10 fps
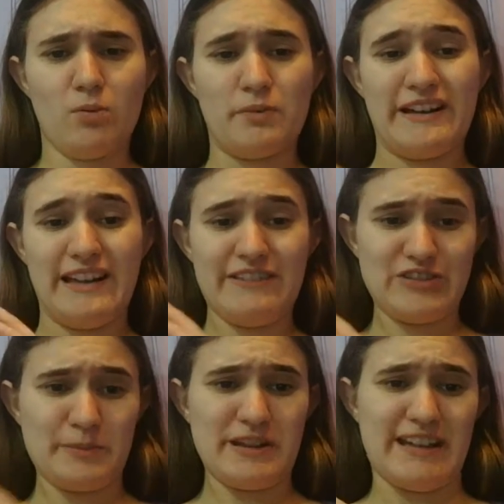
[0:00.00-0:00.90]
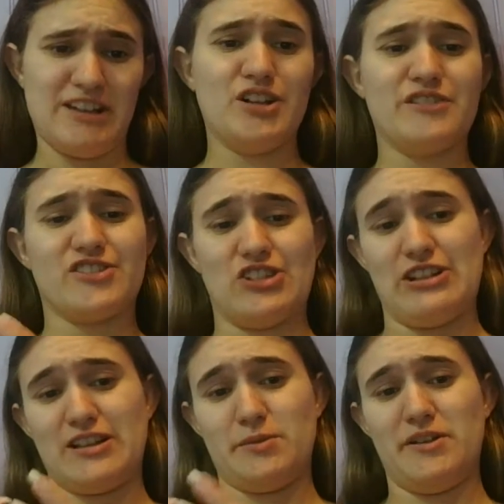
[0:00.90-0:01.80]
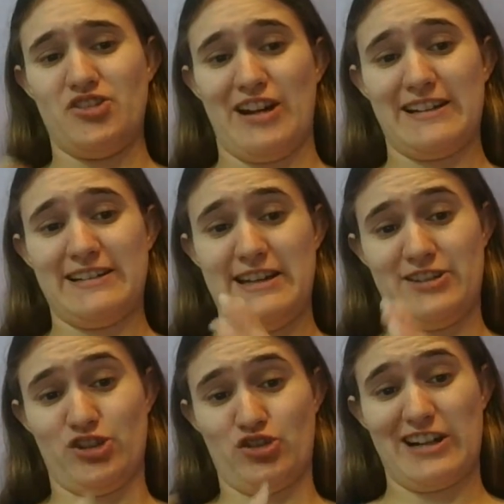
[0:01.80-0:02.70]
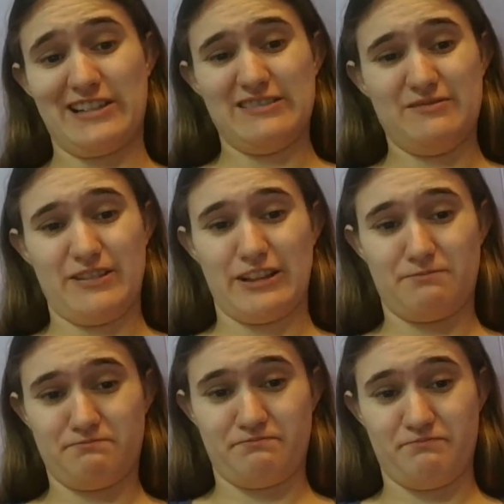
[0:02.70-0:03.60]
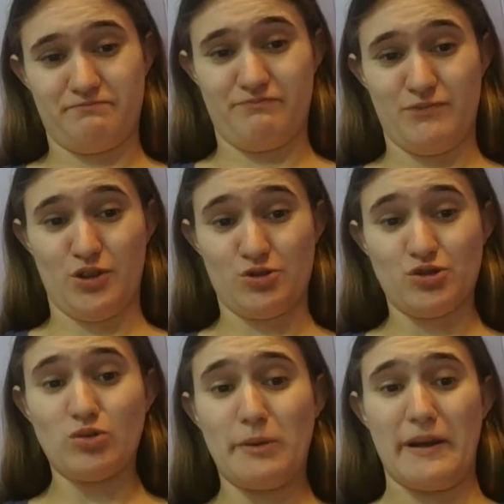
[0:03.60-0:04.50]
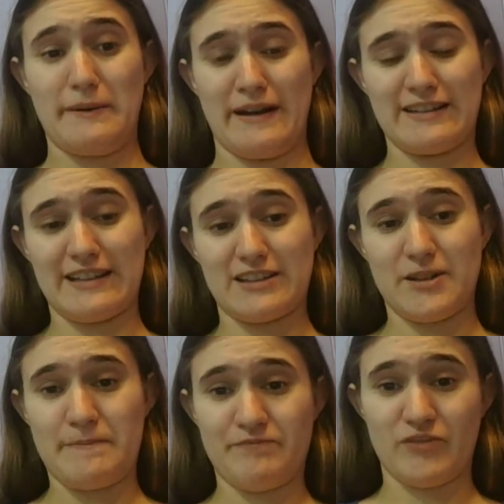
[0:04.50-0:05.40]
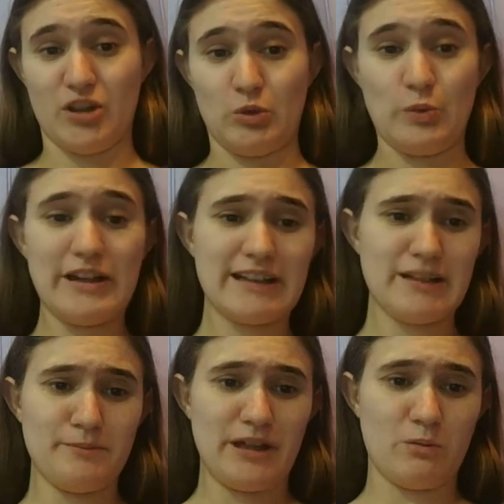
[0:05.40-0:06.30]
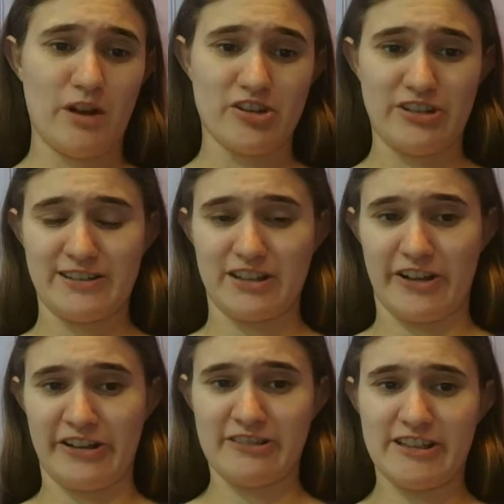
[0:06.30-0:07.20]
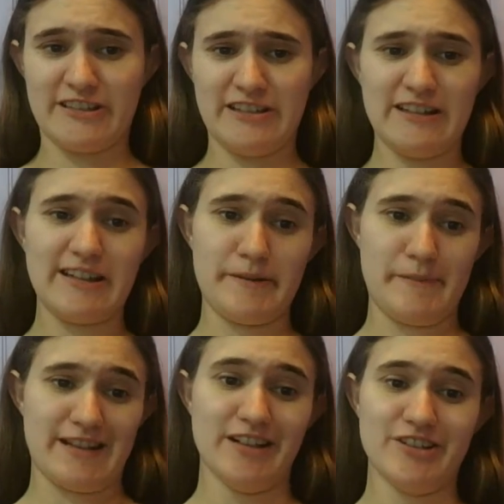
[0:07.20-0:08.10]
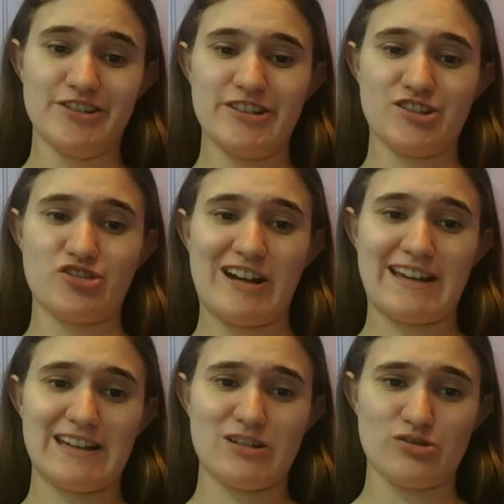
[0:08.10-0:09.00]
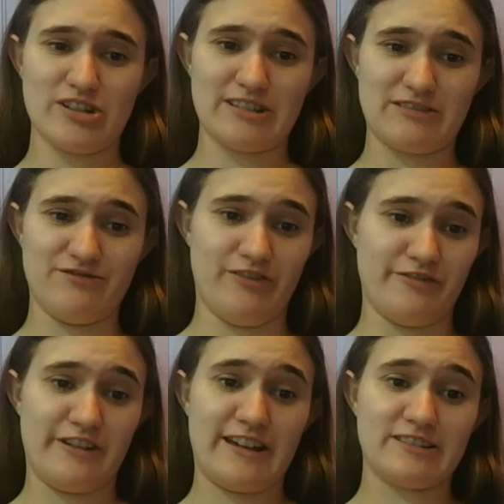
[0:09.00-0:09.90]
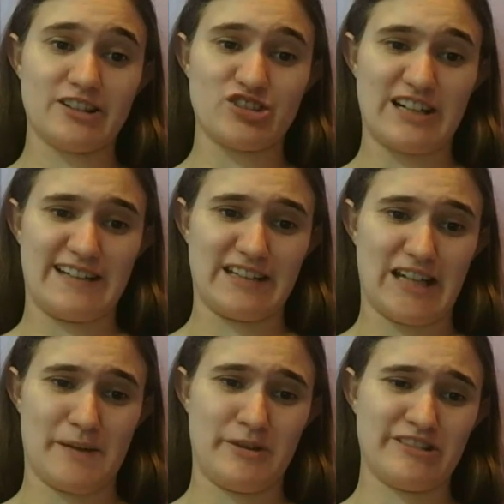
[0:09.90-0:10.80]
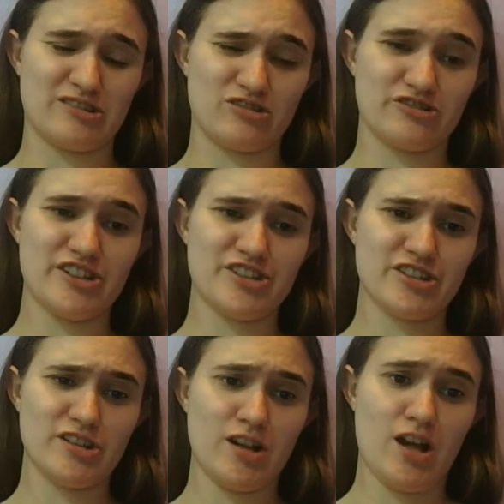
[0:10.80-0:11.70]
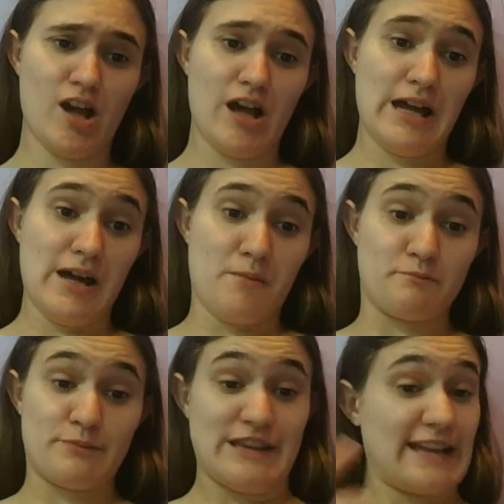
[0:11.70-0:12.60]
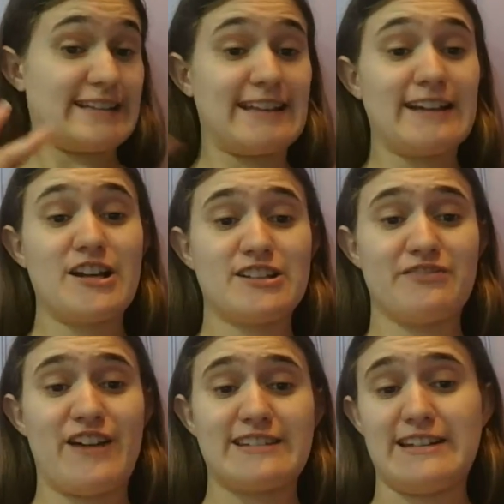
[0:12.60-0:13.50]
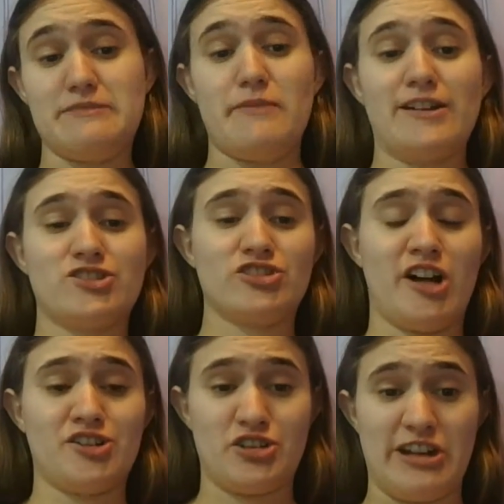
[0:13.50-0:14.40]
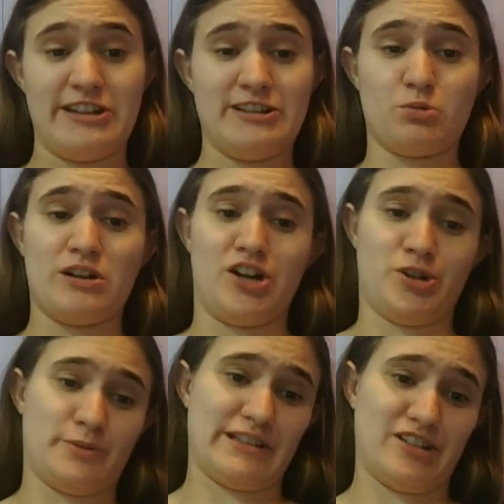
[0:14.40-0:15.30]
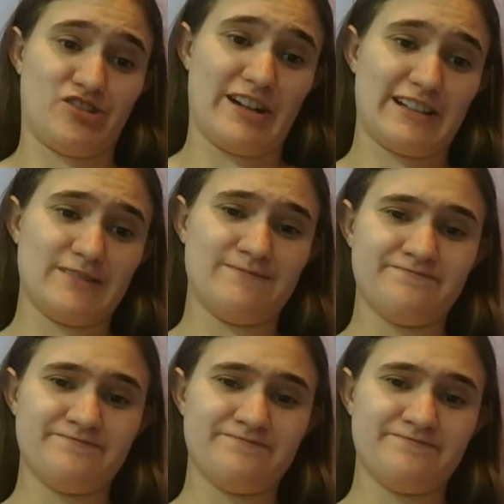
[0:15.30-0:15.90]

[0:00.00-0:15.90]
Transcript: But if something in universe is said to be a dragon, it's a dragon. Like, there's no debate about it. Like, we can debate whether or not the Kirin in mythology is a dragon or just a vaguely draconic chimerical creature, but that does not change the fact that in Monster Hunter it is 100% a dragon.